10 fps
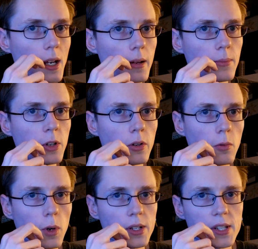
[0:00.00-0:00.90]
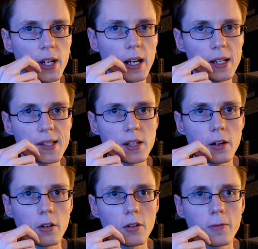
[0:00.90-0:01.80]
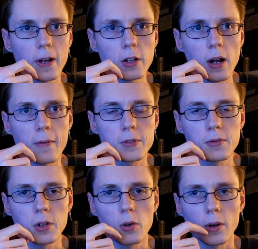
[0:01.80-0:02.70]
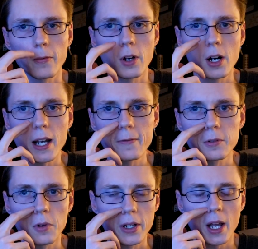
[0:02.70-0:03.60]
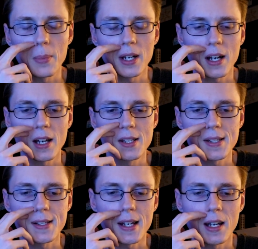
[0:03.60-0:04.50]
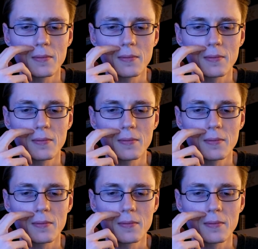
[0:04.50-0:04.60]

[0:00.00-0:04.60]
I'm going to be going to work tonight, so if I don't have to record a vlog after work, that'd be nice, because